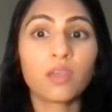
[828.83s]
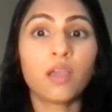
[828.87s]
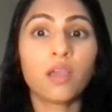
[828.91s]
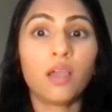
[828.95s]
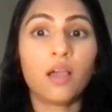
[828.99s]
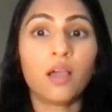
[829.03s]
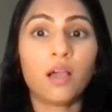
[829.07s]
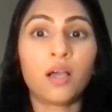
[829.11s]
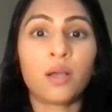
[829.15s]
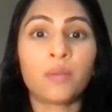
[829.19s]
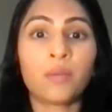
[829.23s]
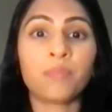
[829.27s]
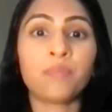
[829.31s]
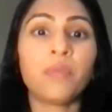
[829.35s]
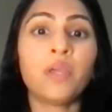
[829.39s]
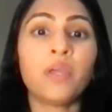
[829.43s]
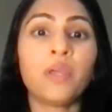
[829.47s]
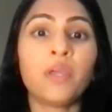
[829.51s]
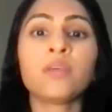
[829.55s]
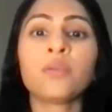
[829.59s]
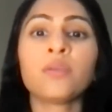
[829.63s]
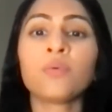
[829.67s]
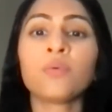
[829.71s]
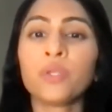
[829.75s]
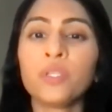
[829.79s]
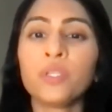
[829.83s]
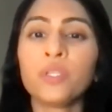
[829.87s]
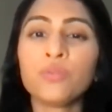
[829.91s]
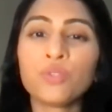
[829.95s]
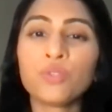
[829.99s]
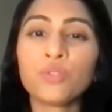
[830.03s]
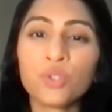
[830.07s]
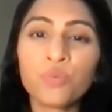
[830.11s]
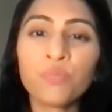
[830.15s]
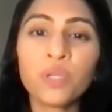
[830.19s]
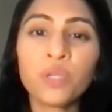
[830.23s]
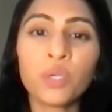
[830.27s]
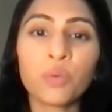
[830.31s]
And then when you do
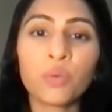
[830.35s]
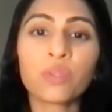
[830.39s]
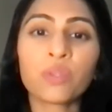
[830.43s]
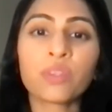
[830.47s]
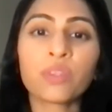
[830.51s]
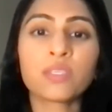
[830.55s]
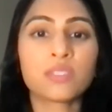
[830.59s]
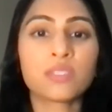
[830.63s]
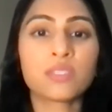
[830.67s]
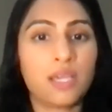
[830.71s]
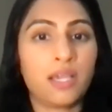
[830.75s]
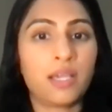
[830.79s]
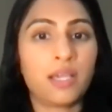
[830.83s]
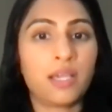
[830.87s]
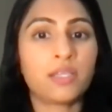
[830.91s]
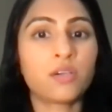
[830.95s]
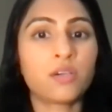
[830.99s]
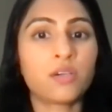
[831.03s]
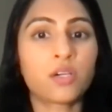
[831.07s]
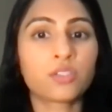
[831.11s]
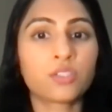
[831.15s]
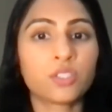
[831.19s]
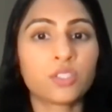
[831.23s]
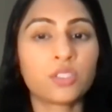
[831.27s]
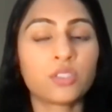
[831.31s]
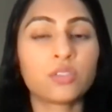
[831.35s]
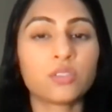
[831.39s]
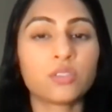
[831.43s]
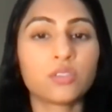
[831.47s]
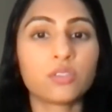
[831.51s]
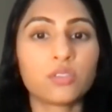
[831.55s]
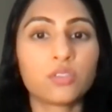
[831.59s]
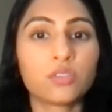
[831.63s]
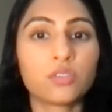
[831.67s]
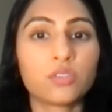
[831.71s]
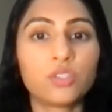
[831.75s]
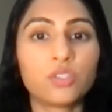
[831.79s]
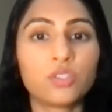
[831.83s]
meet with this eye doctor,
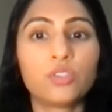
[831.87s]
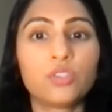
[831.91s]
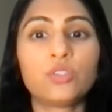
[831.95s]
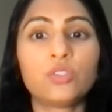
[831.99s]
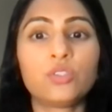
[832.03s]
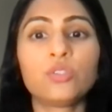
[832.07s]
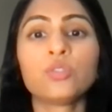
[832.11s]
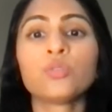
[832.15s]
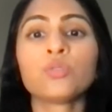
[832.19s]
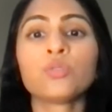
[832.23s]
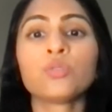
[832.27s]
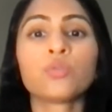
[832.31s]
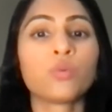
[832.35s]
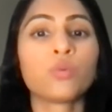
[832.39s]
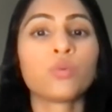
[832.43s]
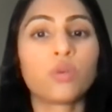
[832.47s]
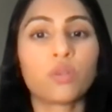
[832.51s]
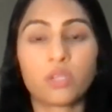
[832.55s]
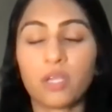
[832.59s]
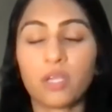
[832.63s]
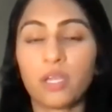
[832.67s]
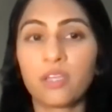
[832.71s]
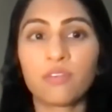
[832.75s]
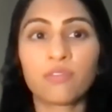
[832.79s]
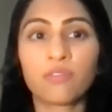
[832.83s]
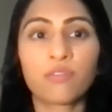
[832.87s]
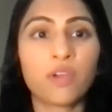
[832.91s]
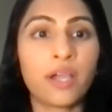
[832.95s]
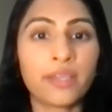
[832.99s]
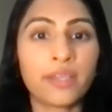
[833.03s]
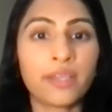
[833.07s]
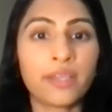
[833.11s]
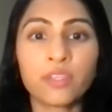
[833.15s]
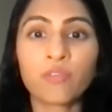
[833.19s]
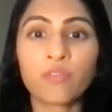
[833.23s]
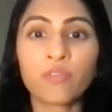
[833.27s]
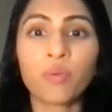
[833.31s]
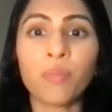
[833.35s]
do kind of
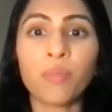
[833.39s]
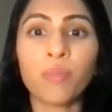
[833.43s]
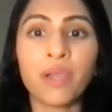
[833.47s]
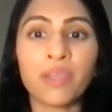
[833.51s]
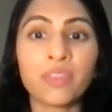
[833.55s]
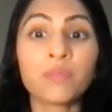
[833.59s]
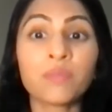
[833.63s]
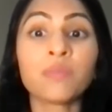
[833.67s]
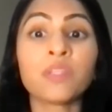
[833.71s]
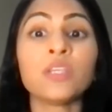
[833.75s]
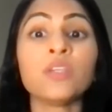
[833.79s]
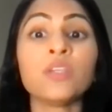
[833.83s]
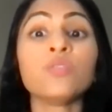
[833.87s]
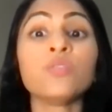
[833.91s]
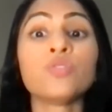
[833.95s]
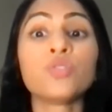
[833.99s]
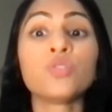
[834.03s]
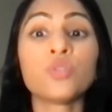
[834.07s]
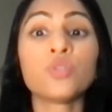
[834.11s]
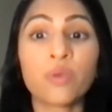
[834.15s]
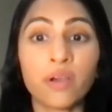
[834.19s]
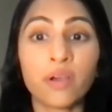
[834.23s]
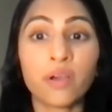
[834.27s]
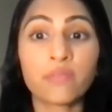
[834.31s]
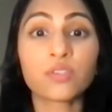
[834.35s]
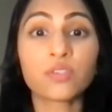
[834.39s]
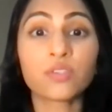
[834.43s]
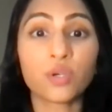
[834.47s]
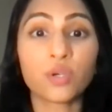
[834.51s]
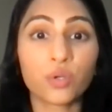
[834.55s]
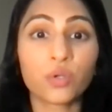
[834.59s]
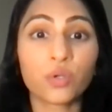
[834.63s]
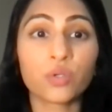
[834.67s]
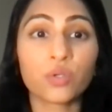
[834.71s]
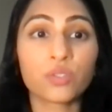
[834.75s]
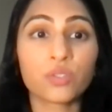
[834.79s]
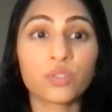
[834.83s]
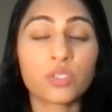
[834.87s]
kindly remind them that you do have
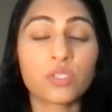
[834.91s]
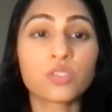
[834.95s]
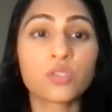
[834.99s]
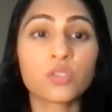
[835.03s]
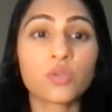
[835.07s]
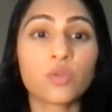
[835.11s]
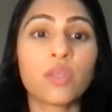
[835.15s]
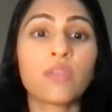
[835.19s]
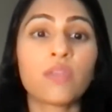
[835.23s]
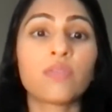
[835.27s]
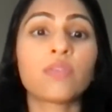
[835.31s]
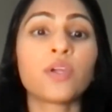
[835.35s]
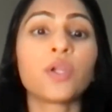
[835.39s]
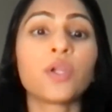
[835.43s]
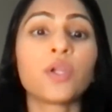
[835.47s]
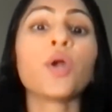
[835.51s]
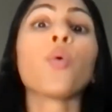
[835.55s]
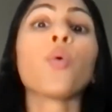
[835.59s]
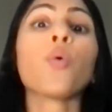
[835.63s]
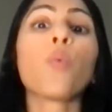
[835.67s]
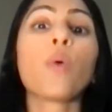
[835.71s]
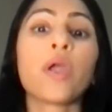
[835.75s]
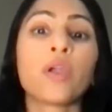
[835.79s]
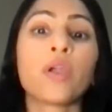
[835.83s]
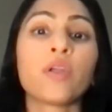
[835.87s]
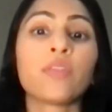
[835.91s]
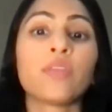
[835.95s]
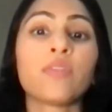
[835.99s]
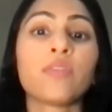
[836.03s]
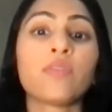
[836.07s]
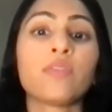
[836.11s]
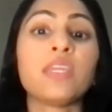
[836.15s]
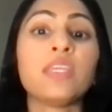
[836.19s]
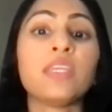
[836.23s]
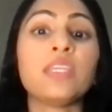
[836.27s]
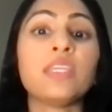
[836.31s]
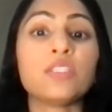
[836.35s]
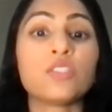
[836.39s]
sarcoidosis so that they're aware that they
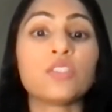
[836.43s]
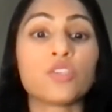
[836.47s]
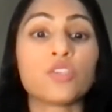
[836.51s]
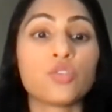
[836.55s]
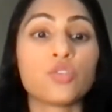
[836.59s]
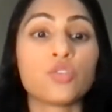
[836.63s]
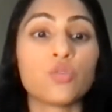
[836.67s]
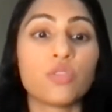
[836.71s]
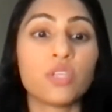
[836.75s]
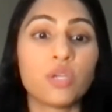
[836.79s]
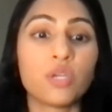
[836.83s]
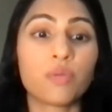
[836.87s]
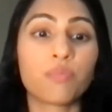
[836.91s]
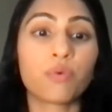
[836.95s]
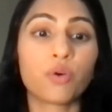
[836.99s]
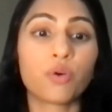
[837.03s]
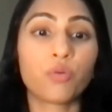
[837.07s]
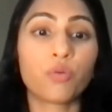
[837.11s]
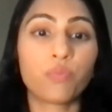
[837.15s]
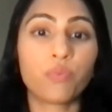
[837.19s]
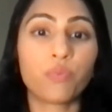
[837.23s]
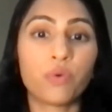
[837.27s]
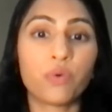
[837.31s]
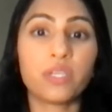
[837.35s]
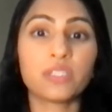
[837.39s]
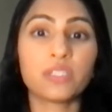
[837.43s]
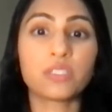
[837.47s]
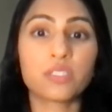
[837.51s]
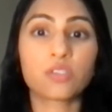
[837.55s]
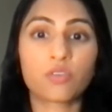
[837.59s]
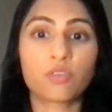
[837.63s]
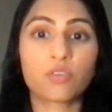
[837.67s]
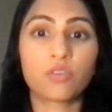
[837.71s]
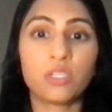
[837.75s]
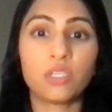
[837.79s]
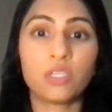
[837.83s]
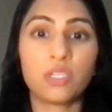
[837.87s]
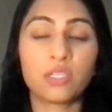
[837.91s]
need to do the appropriate
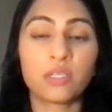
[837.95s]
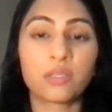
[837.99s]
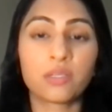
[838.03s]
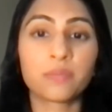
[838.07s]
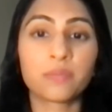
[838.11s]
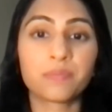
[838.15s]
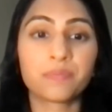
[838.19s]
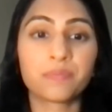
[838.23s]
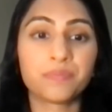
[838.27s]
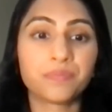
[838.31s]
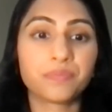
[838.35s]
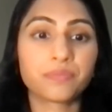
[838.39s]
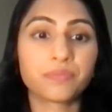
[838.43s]
screening.